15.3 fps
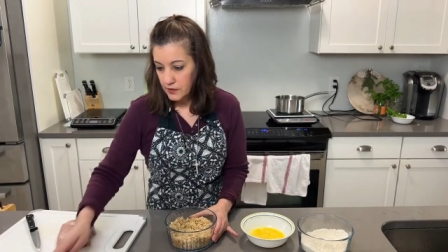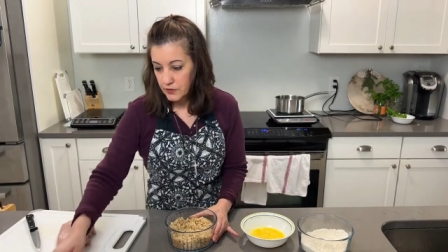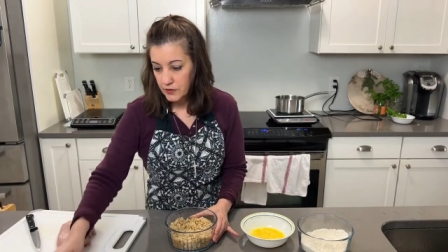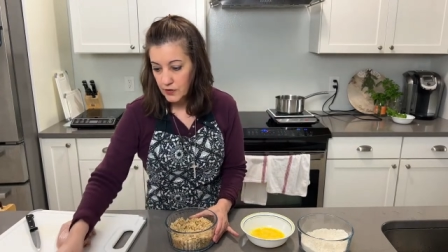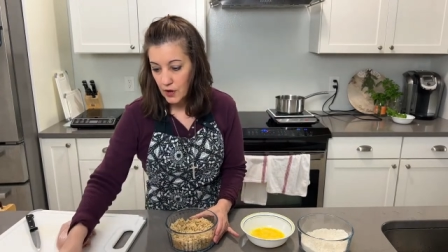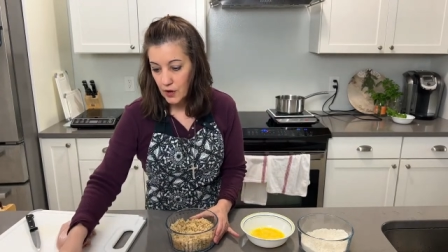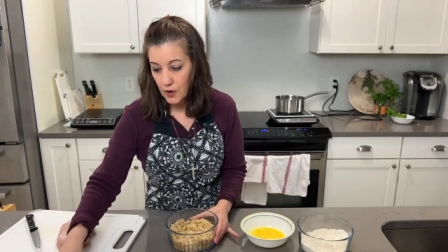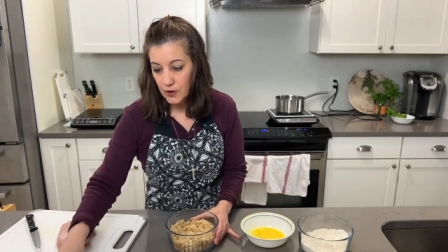
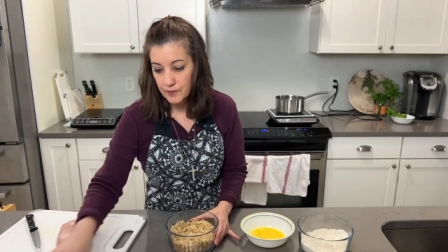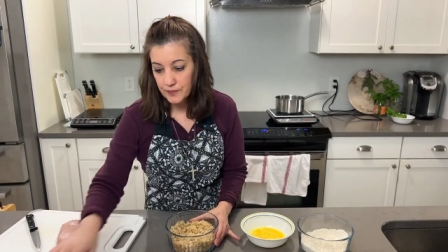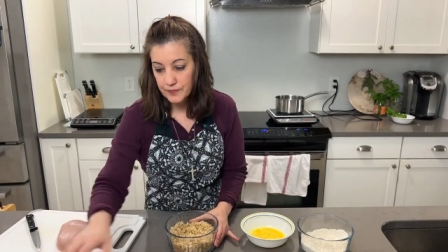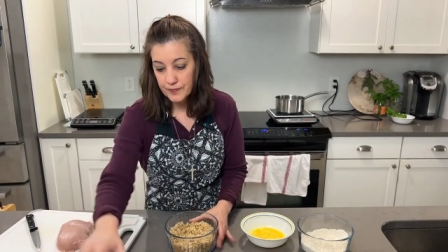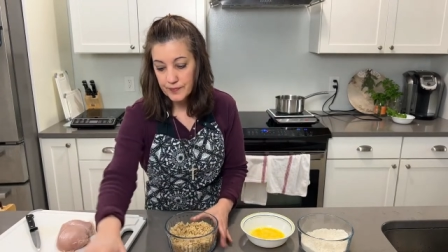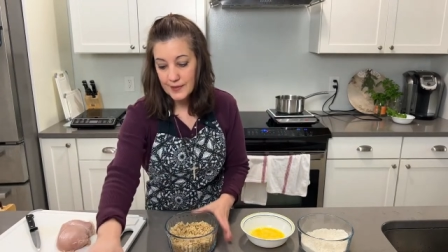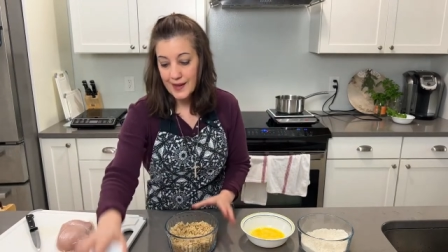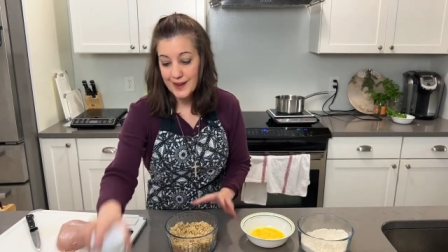So
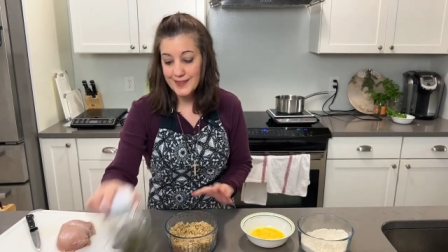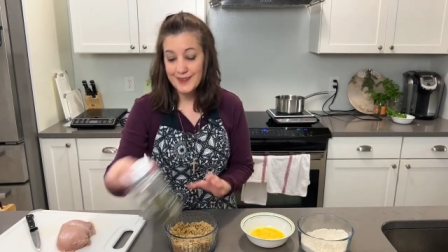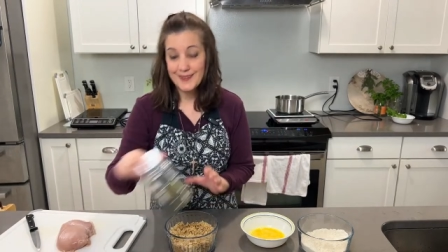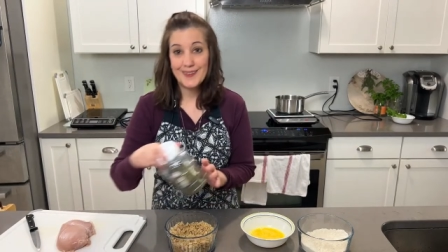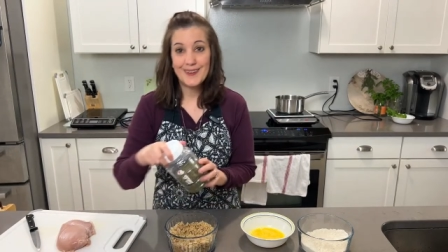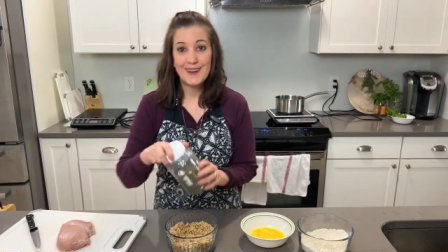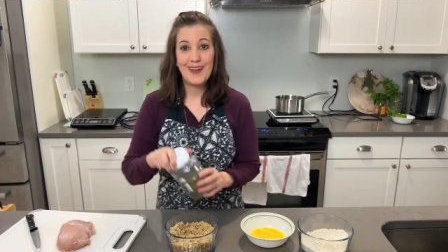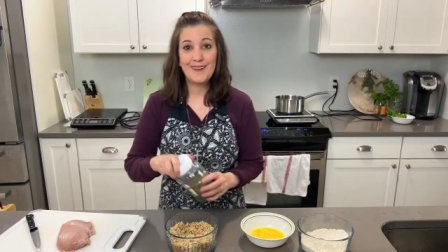I think
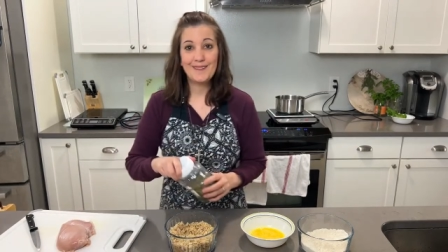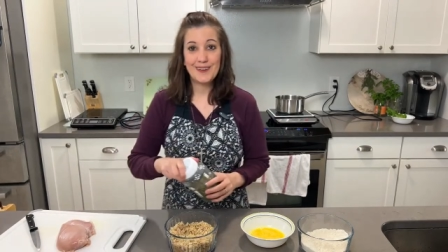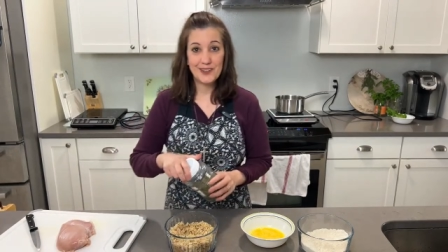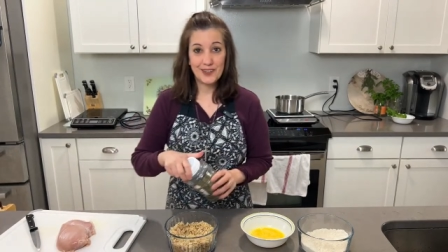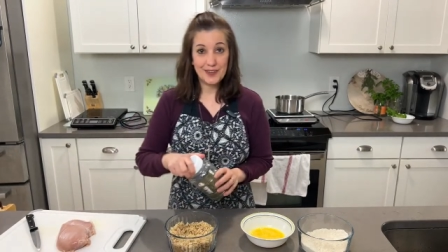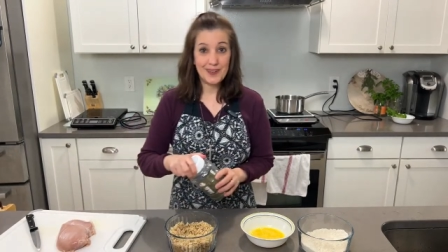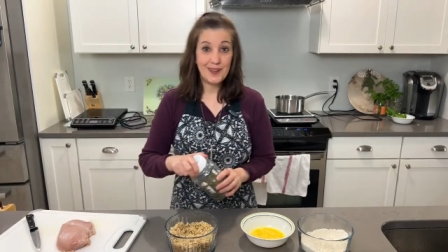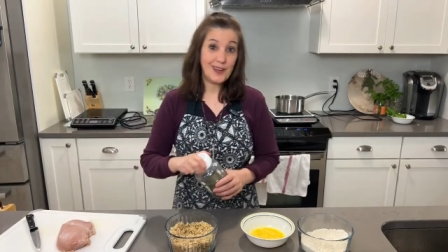it's going to have
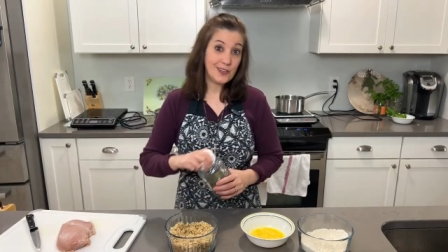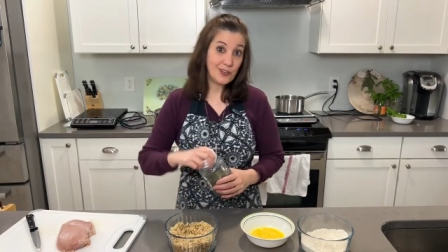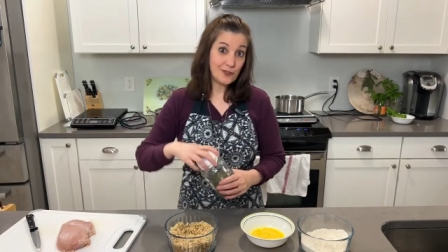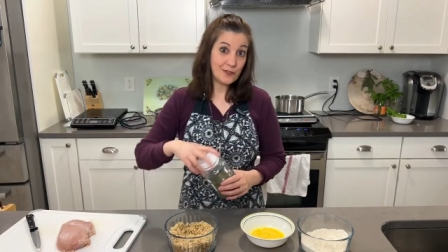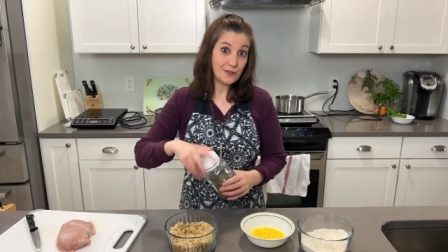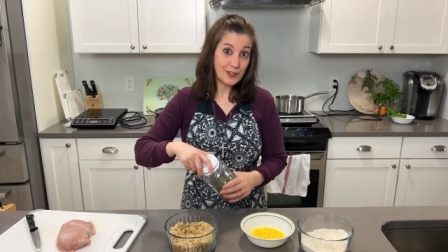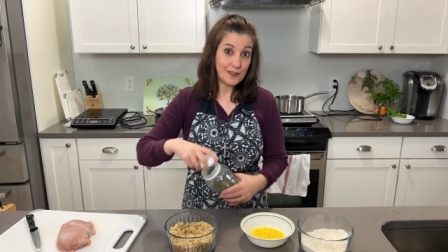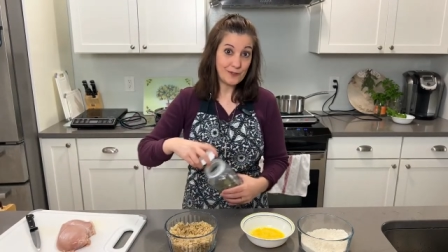extra
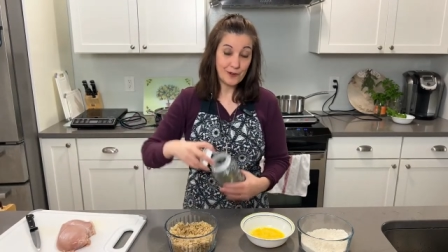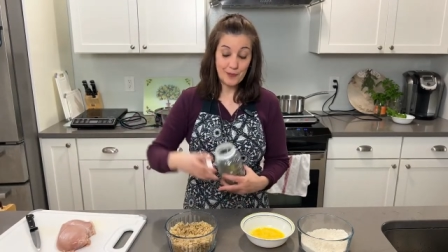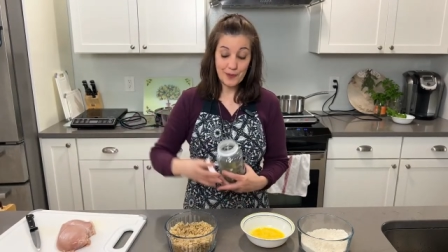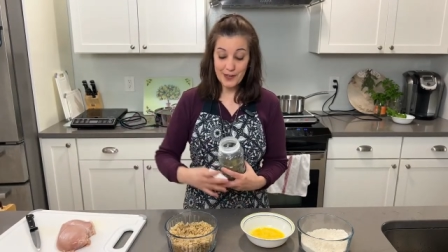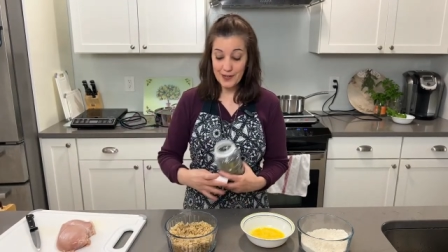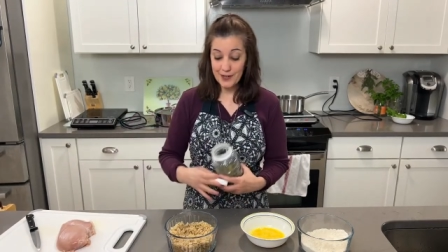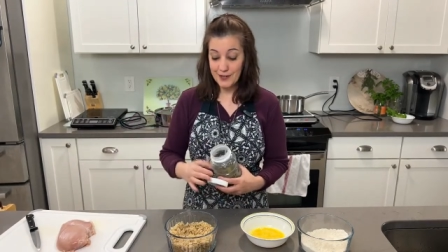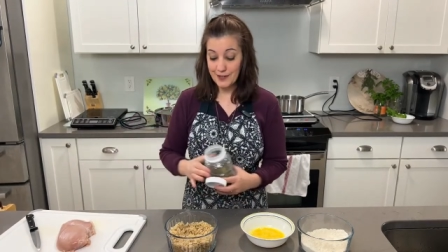extra flavor
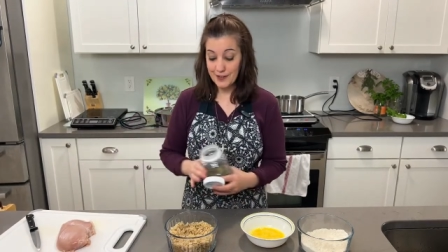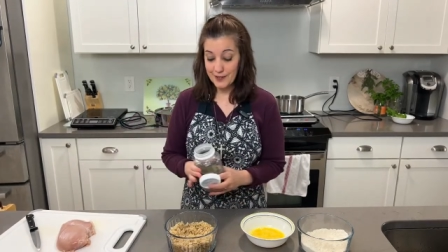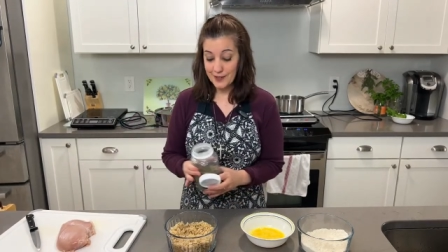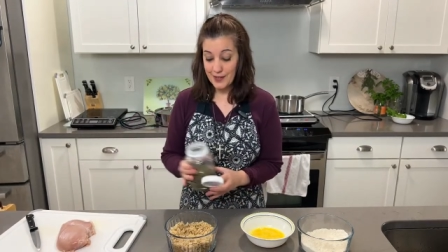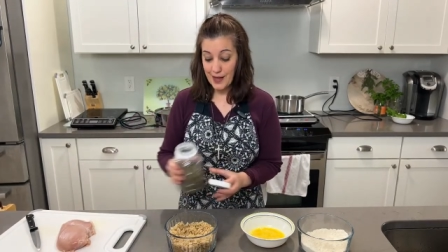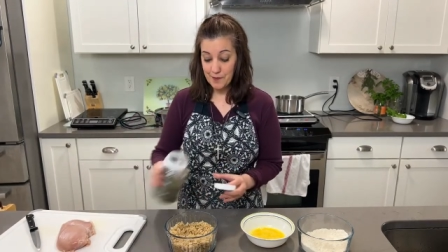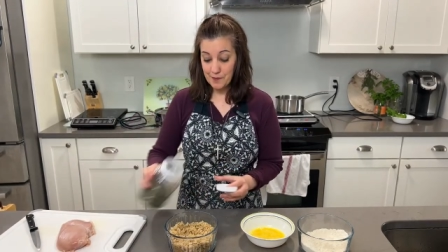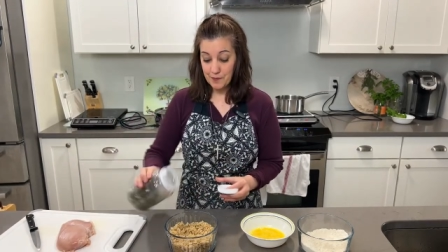because
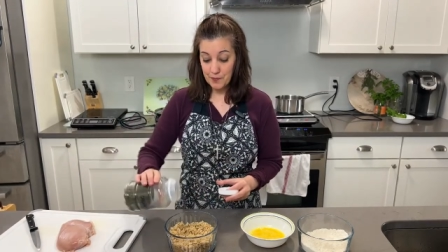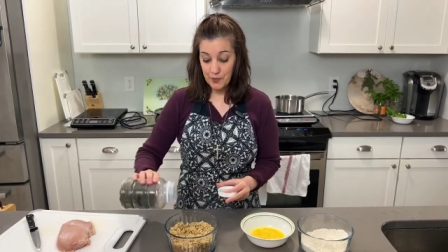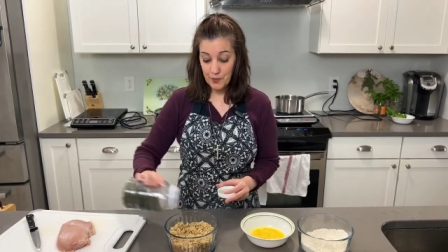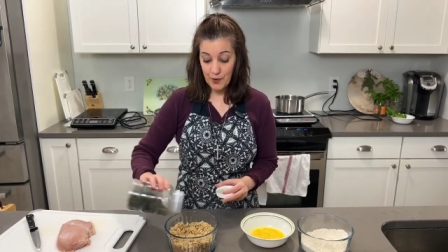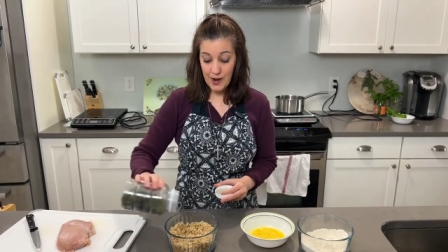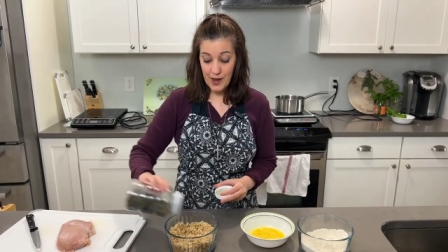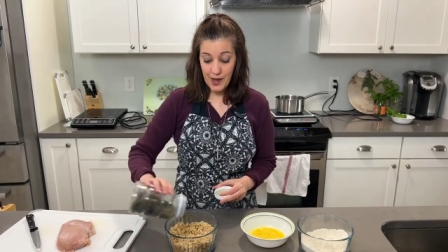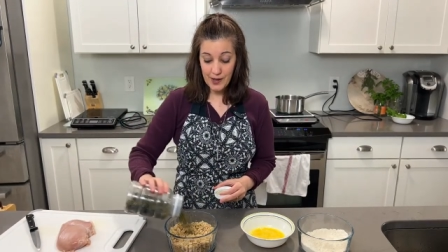that
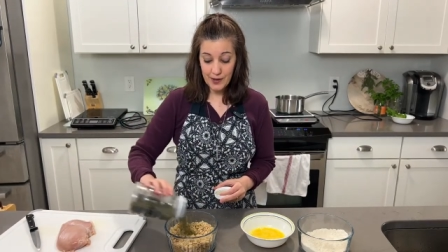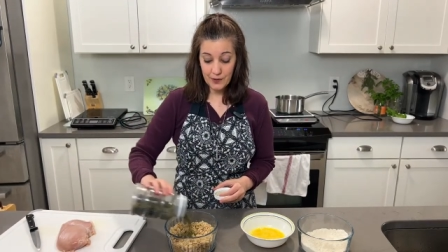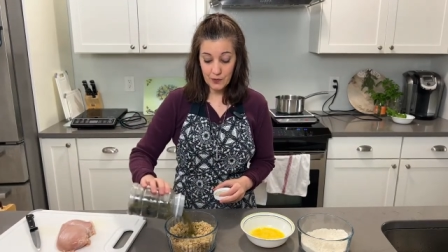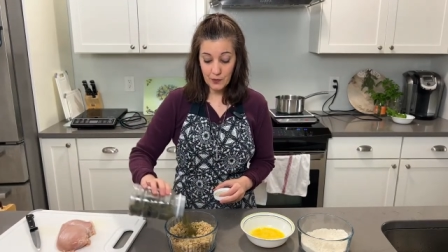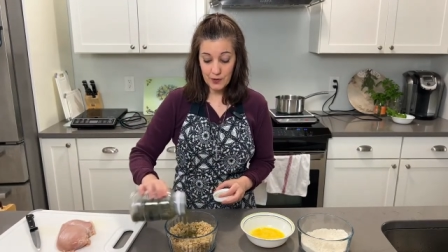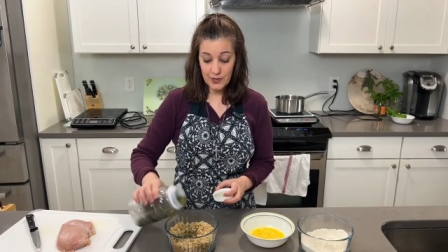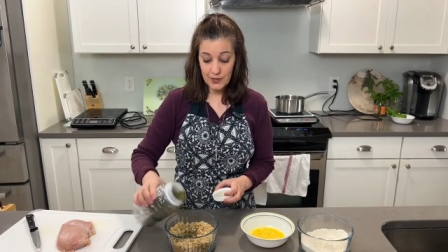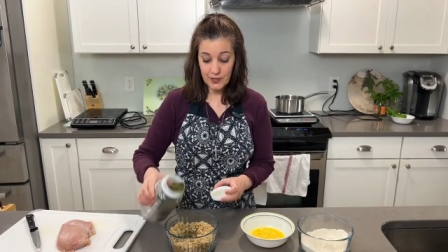bread
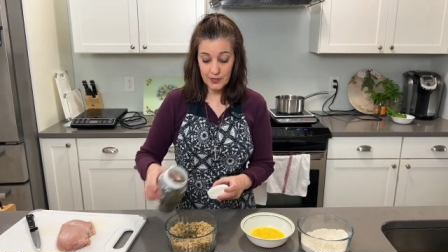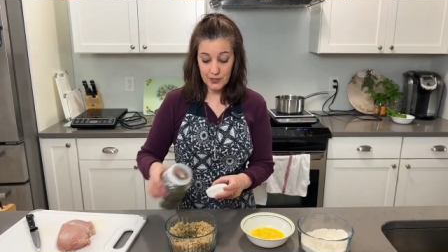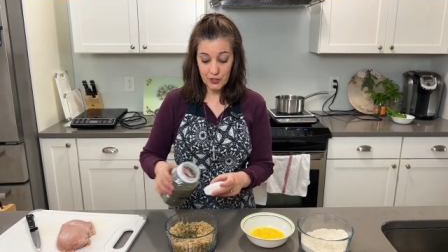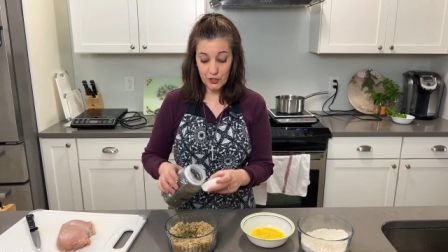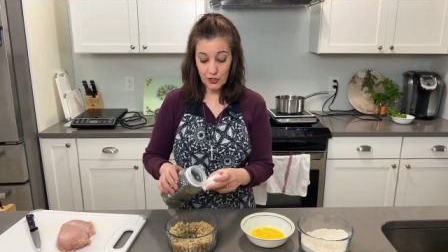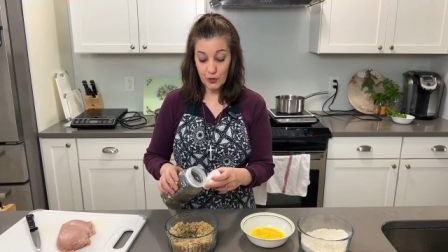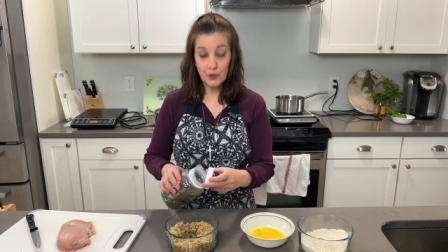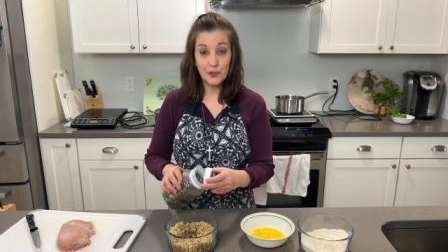was
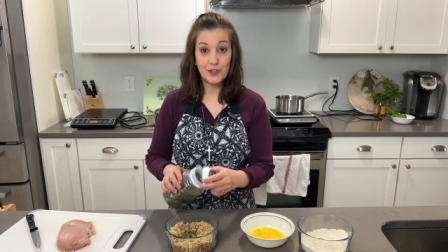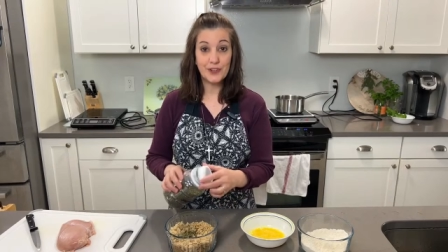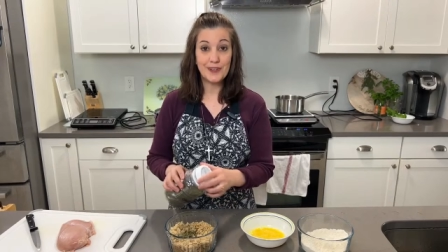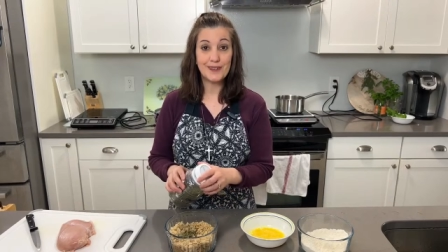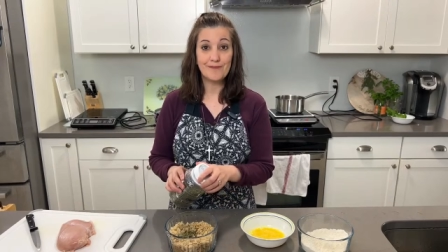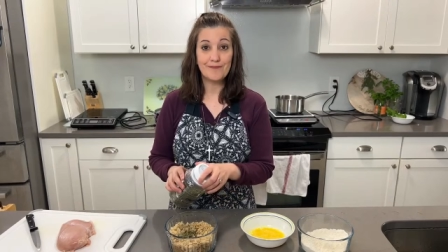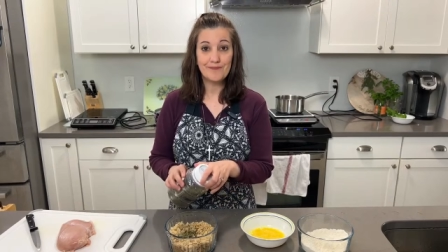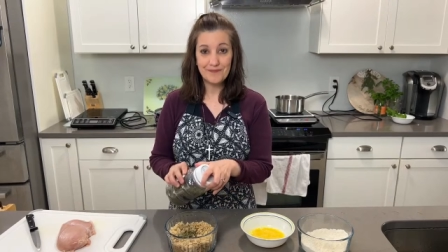toasted